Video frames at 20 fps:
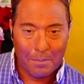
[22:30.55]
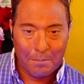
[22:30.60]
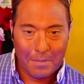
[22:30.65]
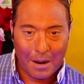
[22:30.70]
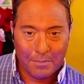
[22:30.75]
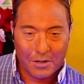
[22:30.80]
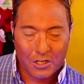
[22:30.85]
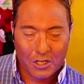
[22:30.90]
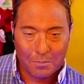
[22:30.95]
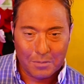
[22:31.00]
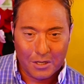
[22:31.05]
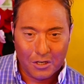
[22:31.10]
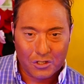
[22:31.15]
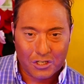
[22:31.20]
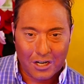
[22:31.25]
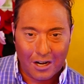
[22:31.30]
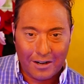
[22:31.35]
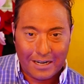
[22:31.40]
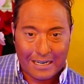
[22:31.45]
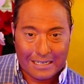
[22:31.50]
The membership
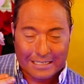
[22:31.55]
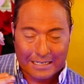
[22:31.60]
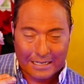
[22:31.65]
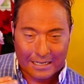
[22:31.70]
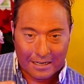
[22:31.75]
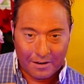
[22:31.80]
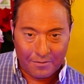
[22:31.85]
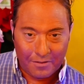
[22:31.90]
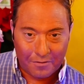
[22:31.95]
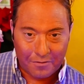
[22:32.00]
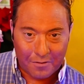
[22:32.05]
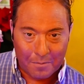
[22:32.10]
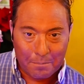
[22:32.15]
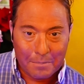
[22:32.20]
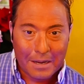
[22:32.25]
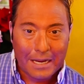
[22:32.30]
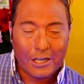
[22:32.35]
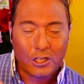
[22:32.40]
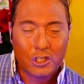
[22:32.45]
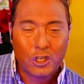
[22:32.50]
newsletter is delivered
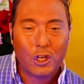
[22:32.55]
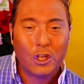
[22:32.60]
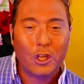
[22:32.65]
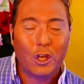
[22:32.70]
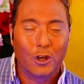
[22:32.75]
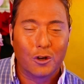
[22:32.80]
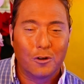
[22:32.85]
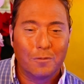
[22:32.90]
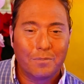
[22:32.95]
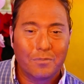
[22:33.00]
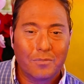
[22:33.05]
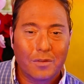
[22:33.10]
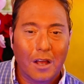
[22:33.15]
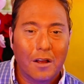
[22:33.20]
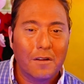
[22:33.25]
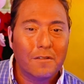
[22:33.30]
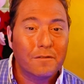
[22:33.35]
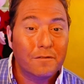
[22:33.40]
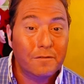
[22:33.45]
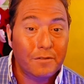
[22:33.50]
from me to you
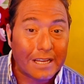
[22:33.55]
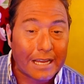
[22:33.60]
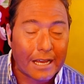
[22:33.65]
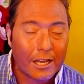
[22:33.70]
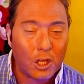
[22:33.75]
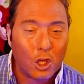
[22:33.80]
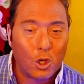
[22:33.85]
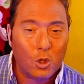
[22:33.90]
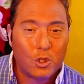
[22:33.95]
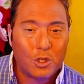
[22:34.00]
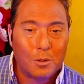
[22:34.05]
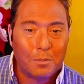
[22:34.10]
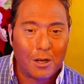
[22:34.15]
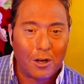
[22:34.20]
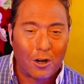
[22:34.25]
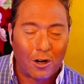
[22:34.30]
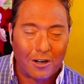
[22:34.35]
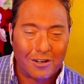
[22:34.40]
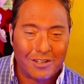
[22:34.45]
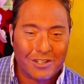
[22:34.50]
via
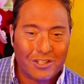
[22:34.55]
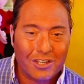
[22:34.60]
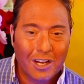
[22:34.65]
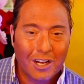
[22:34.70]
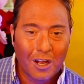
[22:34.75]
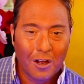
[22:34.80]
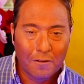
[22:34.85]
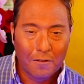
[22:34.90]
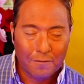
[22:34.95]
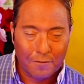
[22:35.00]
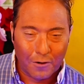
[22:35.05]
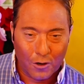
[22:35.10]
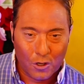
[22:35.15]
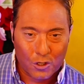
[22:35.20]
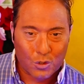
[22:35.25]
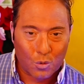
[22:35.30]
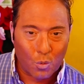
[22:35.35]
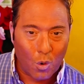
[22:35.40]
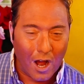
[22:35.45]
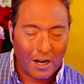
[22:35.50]
YouTube alerts.
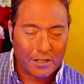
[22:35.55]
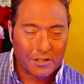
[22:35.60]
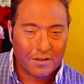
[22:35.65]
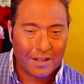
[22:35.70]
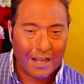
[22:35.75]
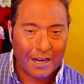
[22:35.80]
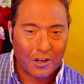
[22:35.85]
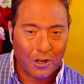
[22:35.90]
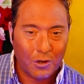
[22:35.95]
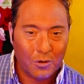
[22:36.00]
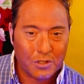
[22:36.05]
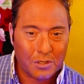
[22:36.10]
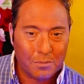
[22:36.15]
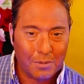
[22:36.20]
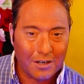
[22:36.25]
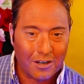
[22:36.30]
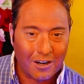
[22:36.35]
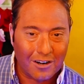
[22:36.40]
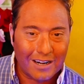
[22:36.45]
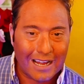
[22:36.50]
First, watch for that
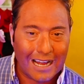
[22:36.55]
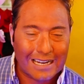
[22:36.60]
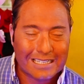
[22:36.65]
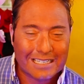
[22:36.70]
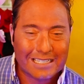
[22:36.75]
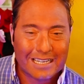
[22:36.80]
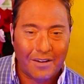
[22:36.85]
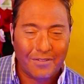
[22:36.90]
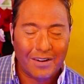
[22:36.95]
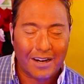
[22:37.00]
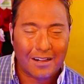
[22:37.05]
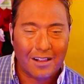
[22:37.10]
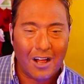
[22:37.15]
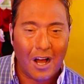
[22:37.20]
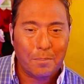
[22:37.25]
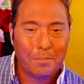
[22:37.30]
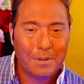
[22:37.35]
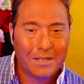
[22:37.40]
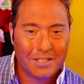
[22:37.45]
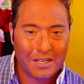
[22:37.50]
YouTube alert at 7
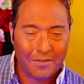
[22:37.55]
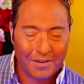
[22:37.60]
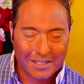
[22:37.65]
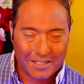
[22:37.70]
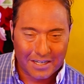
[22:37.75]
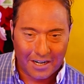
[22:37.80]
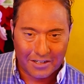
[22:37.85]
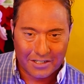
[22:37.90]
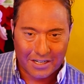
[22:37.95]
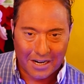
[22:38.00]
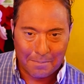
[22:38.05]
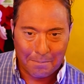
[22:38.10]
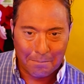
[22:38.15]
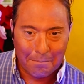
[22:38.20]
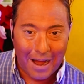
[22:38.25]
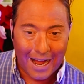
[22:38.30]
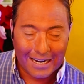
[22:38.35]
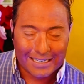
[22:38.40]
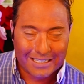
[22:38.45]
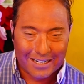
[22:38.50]
o'clock Pacific Standard
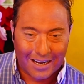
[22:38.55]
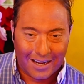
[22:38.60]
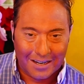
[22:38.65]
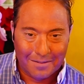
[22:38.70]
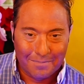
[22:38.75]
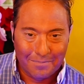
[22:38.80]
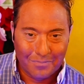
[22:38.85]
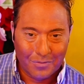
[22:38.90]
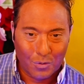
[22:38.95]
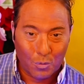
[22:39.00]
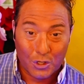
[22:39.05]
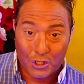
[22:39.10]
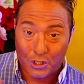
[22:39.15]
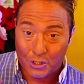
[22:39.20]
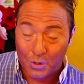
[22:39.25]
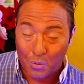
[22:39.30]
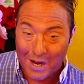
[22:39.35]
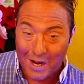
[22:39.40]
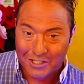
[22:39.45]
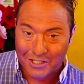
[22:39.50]
Time, my time,
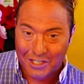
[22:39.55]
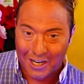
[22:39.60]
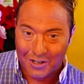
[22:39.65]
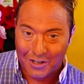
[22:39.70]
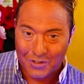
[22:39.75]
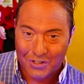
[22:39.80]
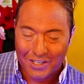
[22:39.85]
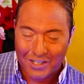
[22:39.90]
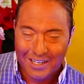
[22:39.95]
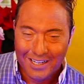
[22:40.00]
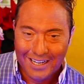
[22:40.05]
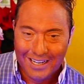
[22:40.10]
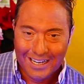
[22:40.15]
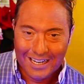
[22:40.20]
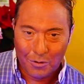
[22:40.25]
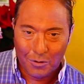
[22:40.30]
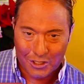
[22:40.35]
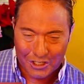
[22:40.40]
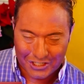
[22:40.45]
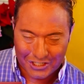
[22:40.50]
which is the West Coast,
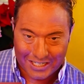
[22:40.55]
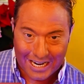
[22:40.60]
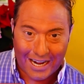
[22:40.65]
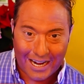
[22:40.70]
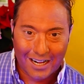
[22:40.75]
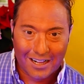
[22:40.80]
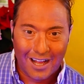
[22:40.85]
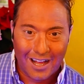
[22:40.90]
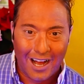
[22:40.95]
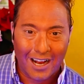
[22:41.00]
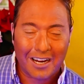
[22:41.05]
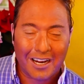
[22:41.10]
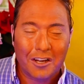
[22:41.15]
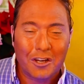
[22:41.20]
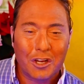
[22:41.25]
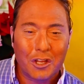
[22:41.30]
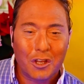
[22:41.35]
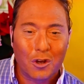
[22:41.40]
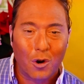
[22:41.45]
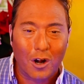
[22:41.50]
which is 10
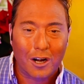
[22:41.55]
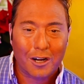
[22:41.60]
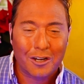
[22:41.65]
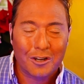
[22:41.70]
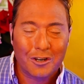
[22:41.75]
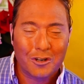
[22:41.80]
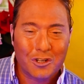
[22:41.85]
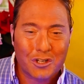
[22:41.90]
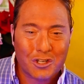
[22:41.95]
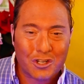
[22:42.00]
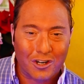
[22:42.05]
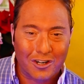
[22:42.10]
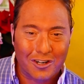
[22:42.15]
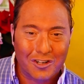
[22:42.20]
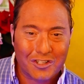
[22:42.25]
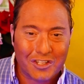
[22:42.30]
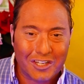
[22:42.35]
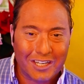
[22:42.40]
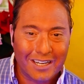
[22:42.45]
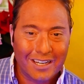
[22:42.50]
o'clock New York, New
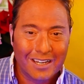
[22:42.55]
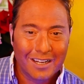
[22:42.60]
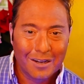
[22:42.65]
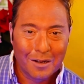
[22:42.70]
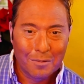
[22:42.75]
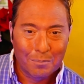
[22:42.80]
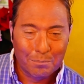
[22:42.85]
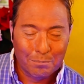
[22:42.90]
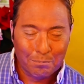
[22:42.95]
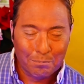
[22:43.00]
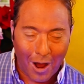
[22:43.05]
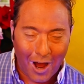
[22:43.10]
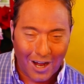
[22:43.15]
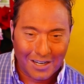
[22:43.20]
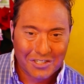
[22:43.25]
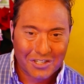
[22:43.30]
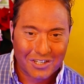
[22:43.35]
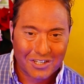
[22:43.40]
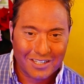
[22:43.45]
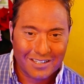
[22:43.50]
Jersey,
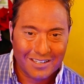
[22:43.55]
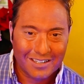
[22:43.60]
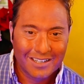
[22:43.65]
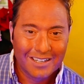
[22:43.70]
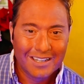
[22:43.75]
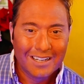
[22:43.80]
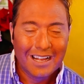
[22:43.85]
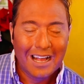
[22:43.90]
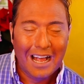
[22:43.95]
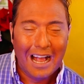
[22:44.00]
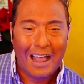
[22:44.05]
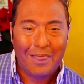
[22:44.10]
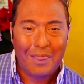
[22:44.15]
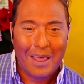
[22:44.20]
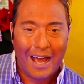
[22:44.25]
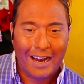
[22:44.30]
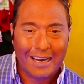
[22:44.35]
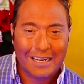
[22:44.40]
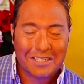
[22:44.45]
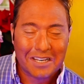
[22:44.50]
Boston,
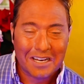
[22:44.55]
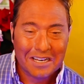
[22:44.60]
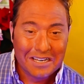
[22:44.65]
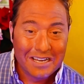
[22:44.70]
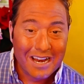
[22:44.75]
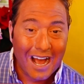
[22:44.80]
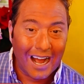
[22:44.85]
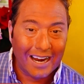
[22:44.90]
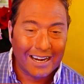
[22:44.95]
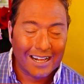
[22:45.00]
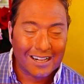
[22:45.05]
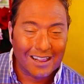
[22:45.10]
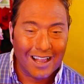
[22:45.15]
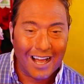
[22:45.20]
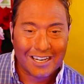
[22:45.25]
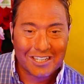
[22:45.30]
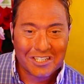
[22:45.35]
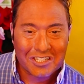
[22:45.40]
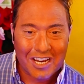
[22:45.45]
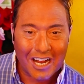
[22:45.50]
and that is 9
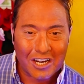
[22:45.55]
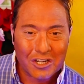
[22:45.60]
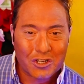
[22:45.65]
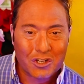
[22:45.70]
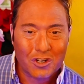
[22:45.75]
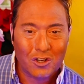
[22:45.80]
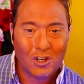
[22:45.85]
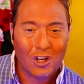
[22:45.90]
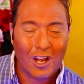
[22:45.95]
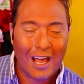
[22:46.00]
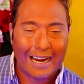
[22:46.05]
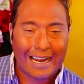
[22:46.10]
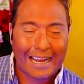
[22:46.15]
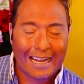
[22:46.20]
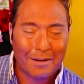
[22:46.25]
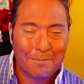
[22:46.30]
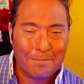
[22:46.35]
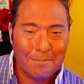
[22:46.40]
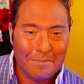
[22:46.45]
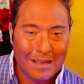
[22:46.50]
o'clock Central,
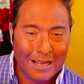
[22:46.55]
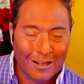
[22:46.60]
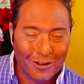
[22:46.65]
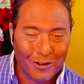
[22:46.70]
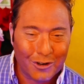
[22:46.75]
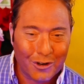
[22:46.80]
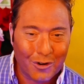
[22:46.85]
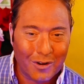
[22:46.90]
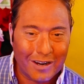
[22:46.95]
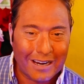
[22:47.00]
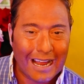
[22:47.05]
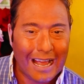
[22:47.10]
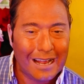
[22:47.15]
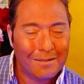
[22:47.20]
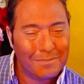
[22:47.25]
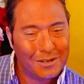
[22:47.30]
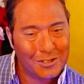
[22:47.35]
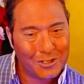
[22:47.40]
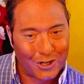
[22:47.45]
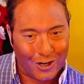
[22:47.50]
like Illinois
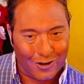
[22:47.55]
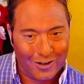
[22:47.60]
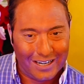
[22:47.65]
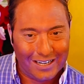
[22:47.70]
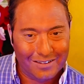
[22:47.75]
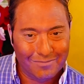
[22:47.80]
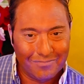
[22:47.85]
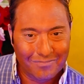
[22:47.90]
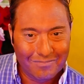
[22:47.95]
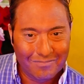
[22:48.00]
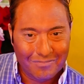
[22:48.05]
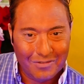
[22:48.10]
and Missouri.